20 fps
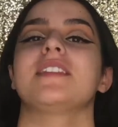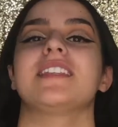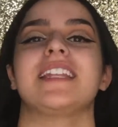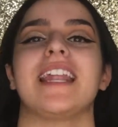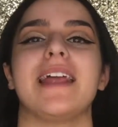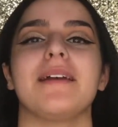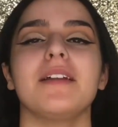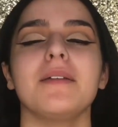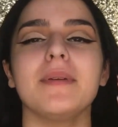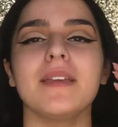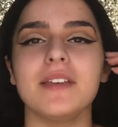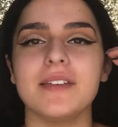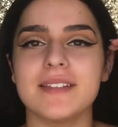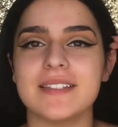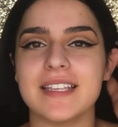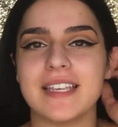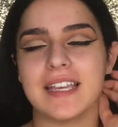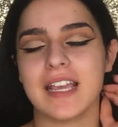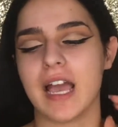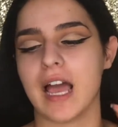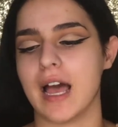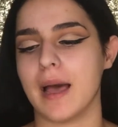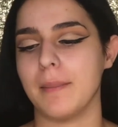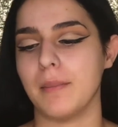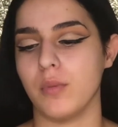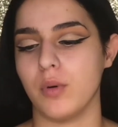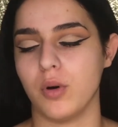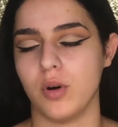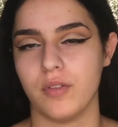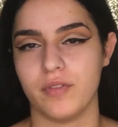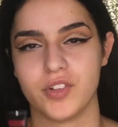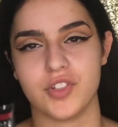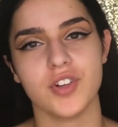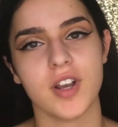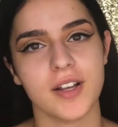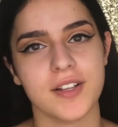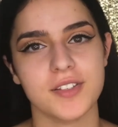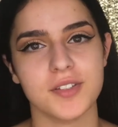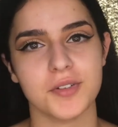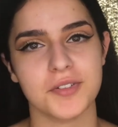today I'm going to be using more of a
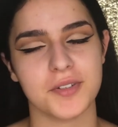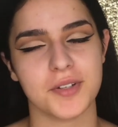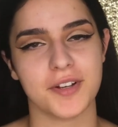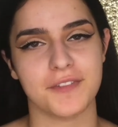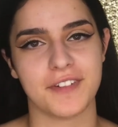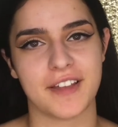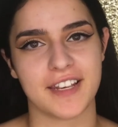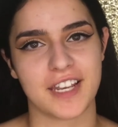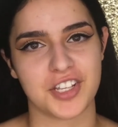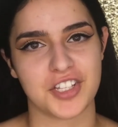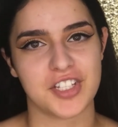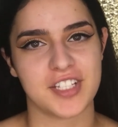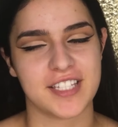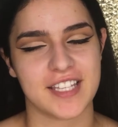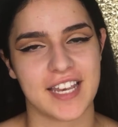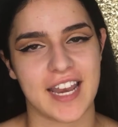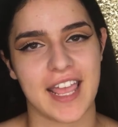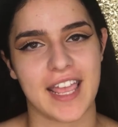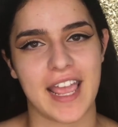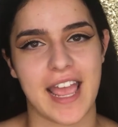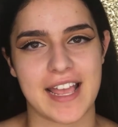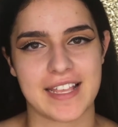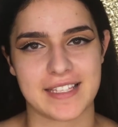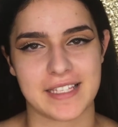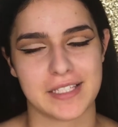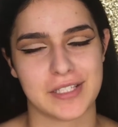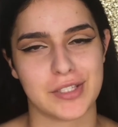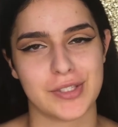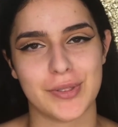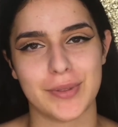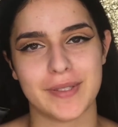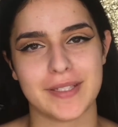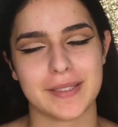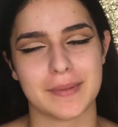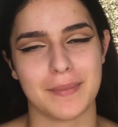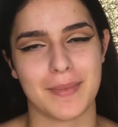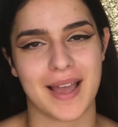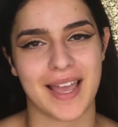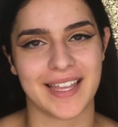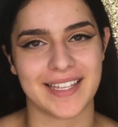drugstore sort of foundation today, as it
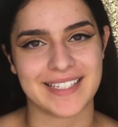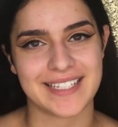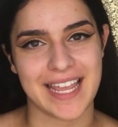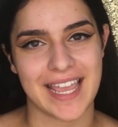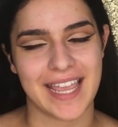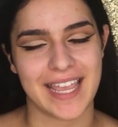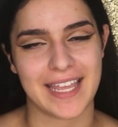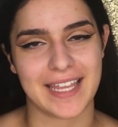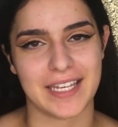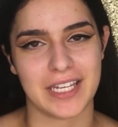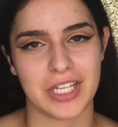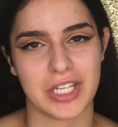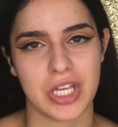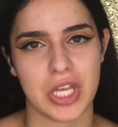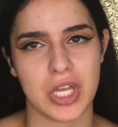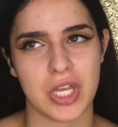suits my tan